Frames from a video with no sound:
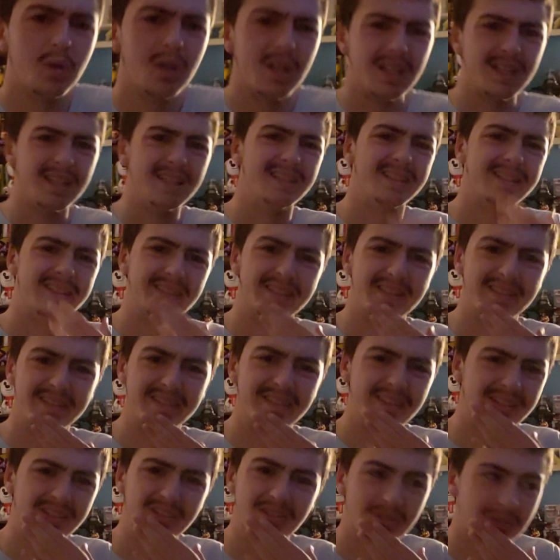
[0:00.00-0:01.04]
What is
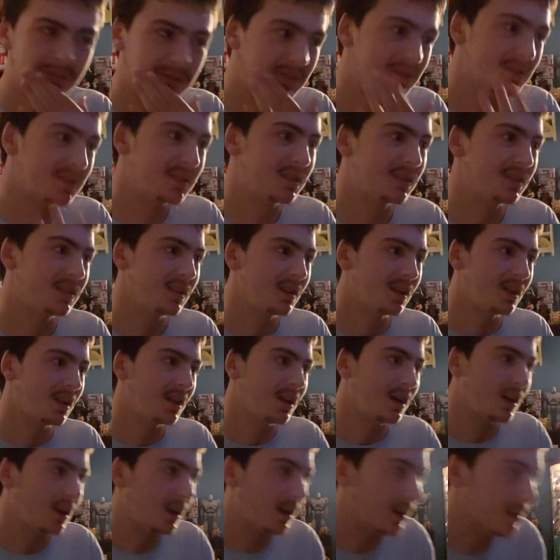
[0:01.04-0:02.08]
The Croods?
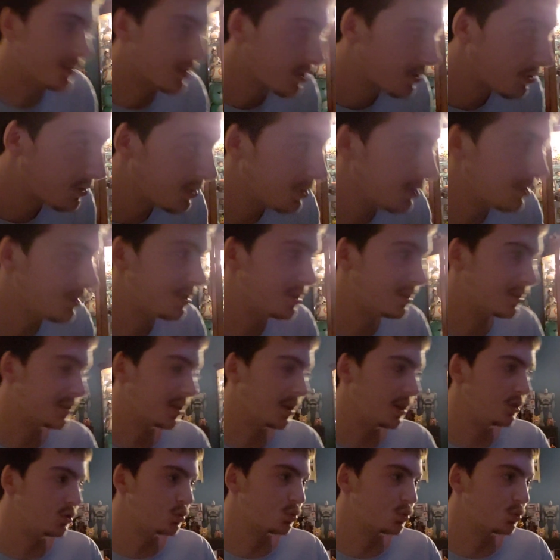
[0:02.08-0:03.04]
Uh, the Croods is a